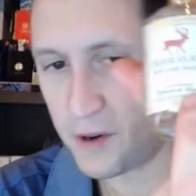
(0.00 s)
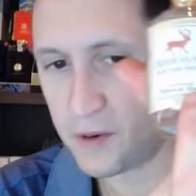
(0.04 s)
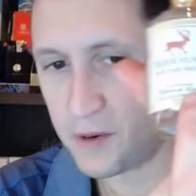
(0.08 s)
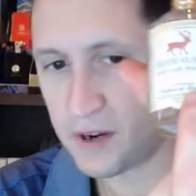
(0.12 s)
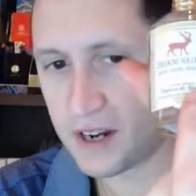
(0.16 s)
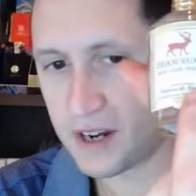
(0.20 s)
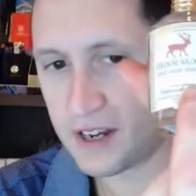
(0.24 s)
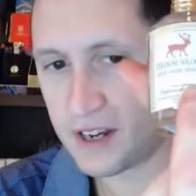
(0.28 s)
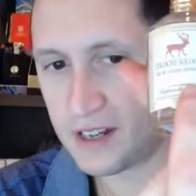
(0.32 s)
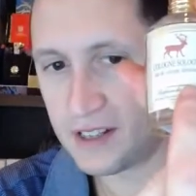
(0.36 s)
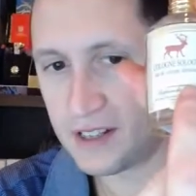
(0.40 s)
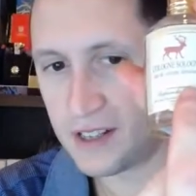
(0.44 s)
eau
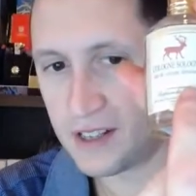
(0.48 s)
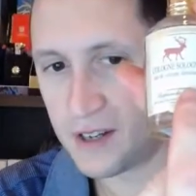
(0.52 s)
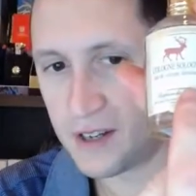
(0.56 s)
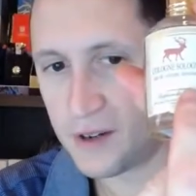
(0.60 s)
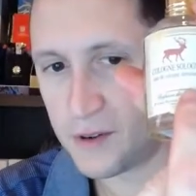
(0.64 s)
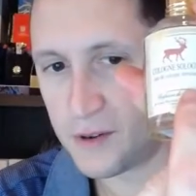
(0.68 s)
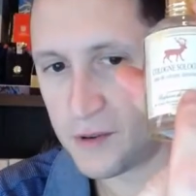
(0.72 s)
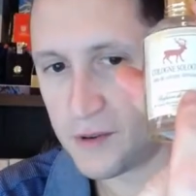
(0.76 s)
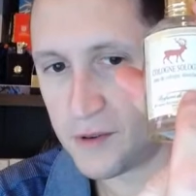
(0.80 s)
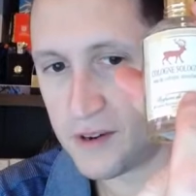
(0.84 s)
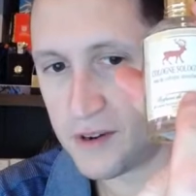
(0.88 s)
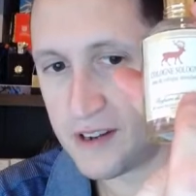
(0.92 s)
de
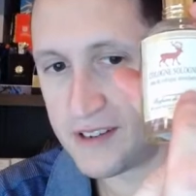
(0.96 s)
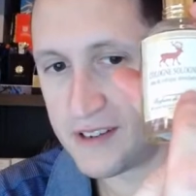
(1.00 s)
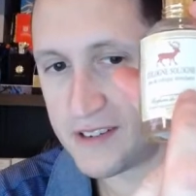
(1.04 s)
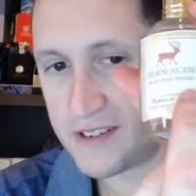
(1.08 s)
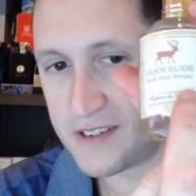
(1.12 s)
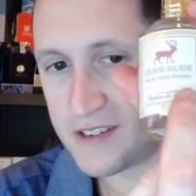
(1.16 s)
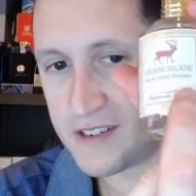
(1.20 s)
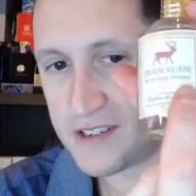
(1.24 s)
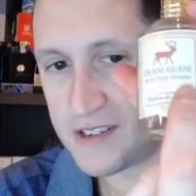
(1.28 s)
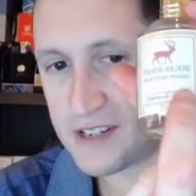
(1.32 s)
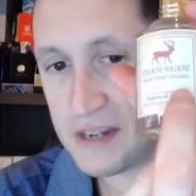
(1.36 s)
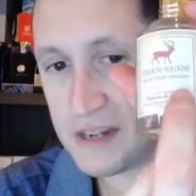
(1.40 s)
cologne
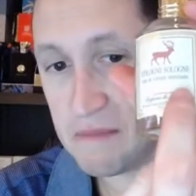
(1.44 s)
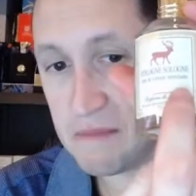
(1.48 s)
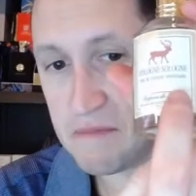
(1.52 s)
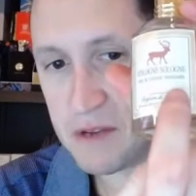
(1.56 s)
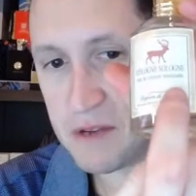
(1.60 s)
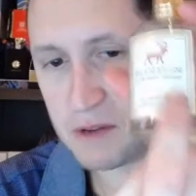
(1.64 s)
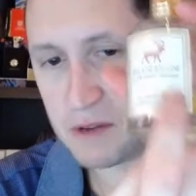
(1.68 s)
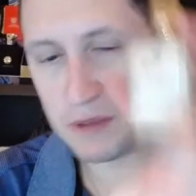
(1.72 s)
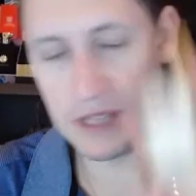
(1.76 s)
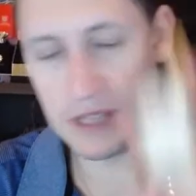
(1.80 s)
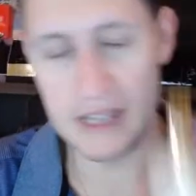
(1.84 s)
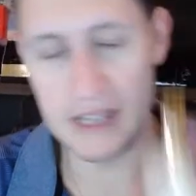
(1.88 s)

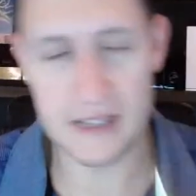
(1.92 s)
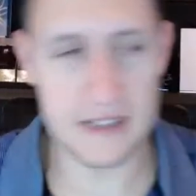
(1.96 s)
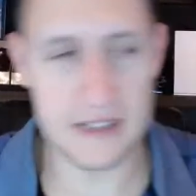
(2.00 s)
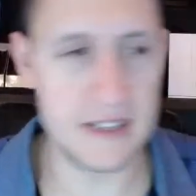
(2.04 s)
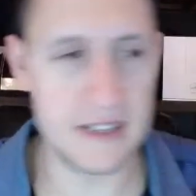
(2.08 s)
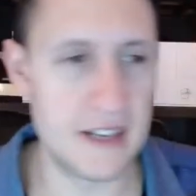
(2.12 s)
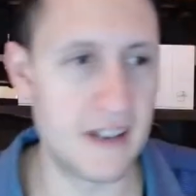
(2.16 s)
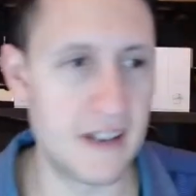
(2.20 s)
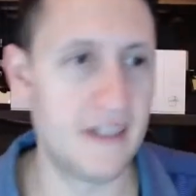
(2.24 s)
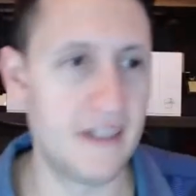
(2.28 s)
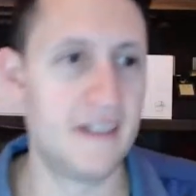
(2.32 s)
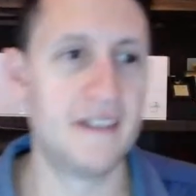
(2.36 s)

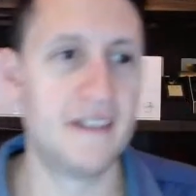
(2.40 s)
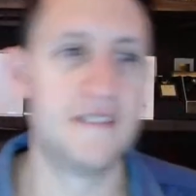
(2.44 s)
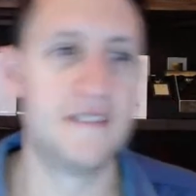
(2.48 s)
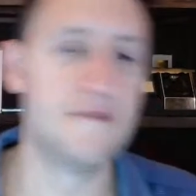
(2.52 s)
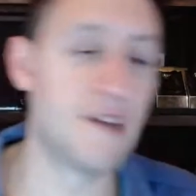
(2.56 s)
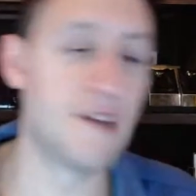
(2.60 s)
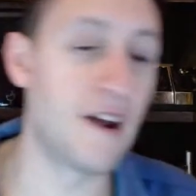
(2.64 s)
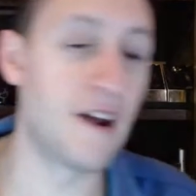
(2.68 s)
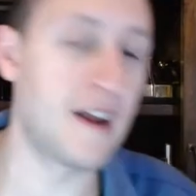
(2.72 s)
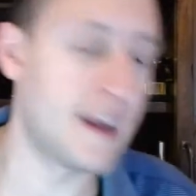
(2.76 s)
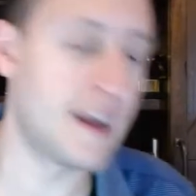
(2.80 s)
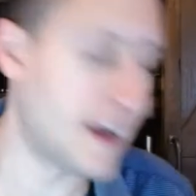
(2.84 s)
stimulant
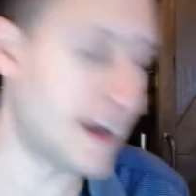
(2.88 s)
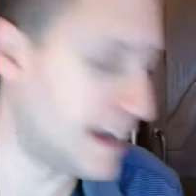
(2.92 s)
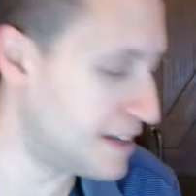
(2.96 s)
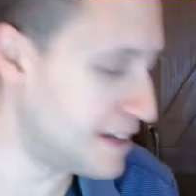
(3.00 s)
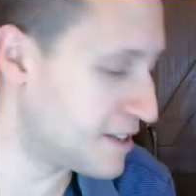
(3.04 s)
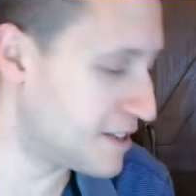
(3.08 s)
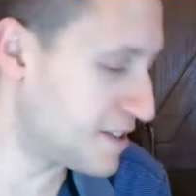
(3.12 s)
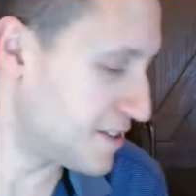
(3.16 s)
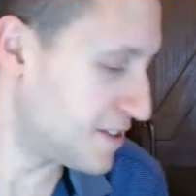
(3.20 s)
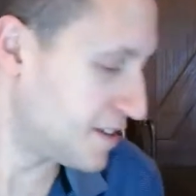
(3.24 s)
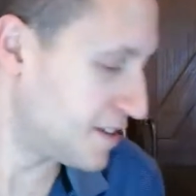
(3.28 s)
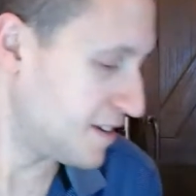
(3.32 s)
very
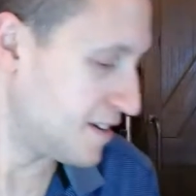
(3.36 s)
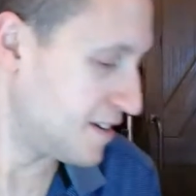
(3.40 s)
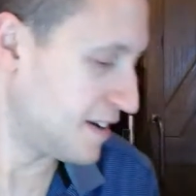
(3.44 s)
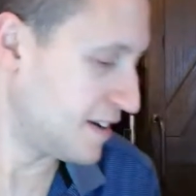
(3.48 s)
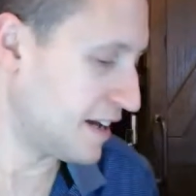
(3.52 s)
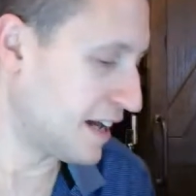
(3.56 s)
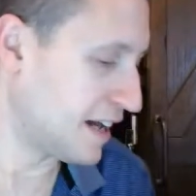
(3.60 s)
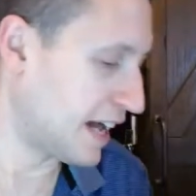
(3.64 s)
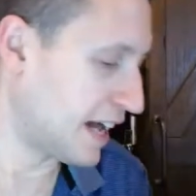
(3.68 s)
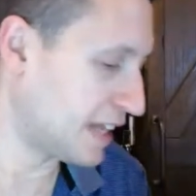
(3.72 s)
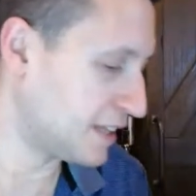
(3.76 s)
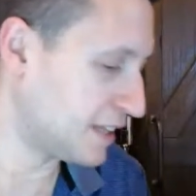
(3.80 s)
nice
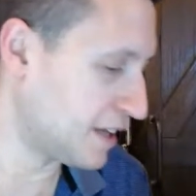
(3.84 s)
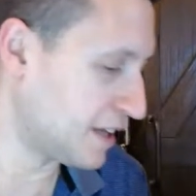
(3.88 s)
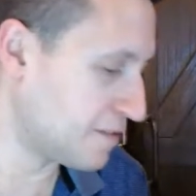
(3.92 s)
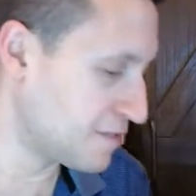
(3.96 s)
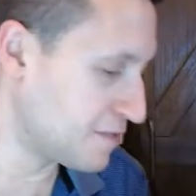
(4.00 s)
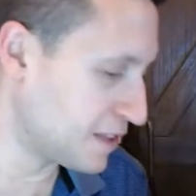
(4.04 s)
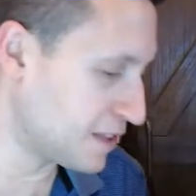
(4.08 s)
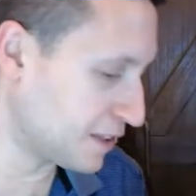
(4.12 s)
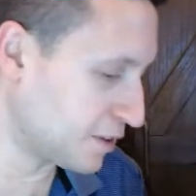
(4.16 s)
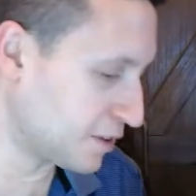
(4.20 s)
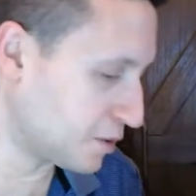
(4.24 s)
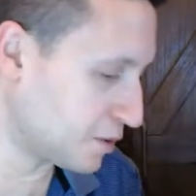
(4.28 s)
uh, I
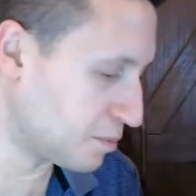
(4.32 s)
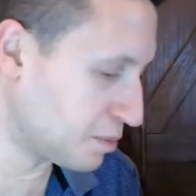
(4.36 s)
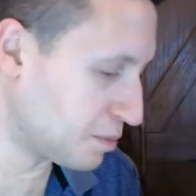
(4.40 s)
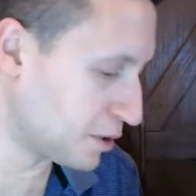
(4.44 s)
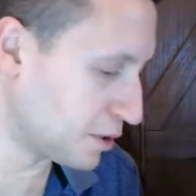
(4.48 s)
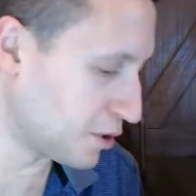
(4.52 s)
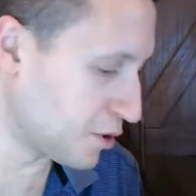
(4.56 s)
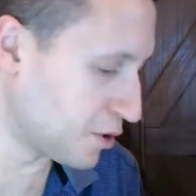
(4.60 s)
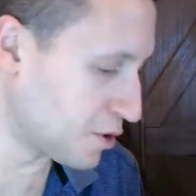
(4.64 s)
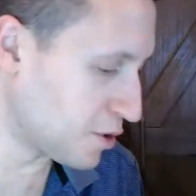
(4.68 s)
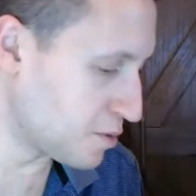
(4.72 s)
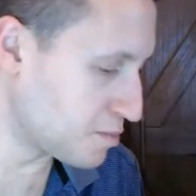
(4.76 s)
love the little
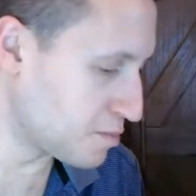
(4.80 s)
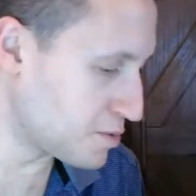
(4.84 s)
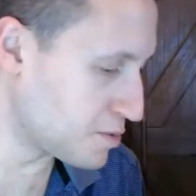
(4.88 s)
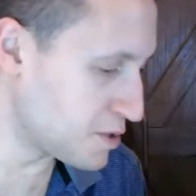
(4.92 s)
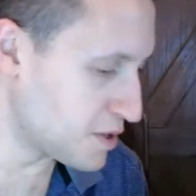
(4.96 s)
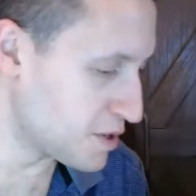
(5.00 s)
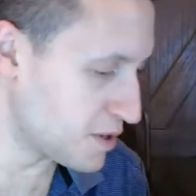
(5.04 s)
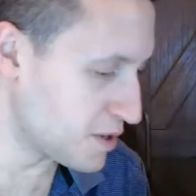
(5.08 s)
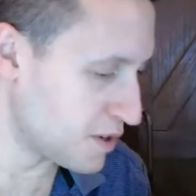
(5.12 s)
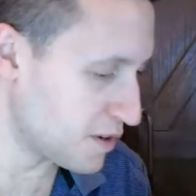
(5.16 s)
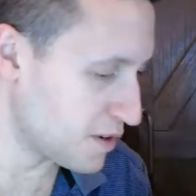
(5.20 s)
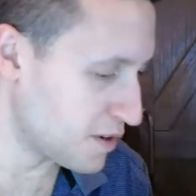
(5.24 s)

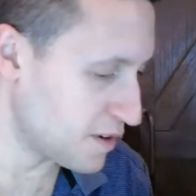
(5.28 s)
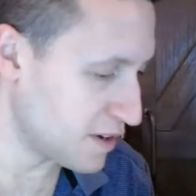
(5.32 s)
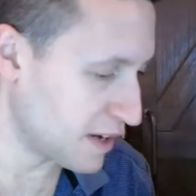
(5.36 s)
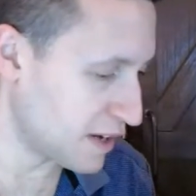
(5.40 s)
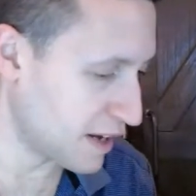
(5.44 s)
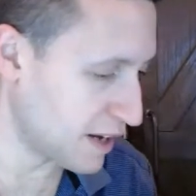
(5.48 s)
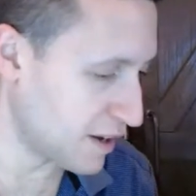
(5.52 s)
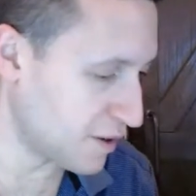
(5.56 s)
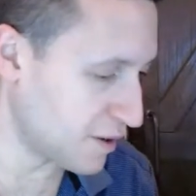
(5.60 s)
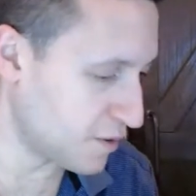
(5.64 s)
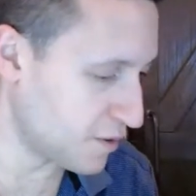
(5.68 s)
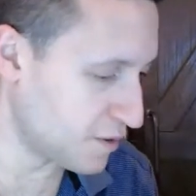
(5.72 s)
blurbs,
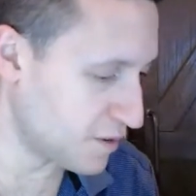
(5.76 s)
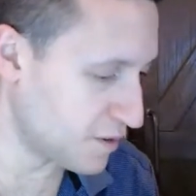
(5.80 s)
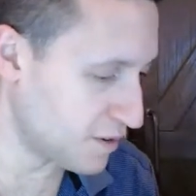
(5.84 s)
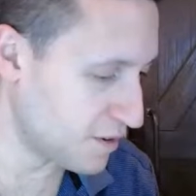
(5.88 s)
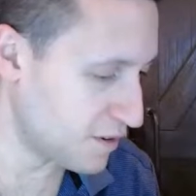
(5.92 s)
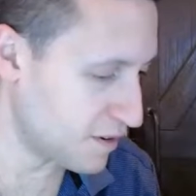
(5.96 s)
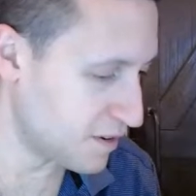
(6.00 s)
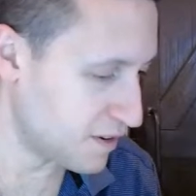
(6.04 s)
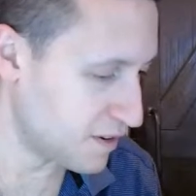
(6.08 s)
you know.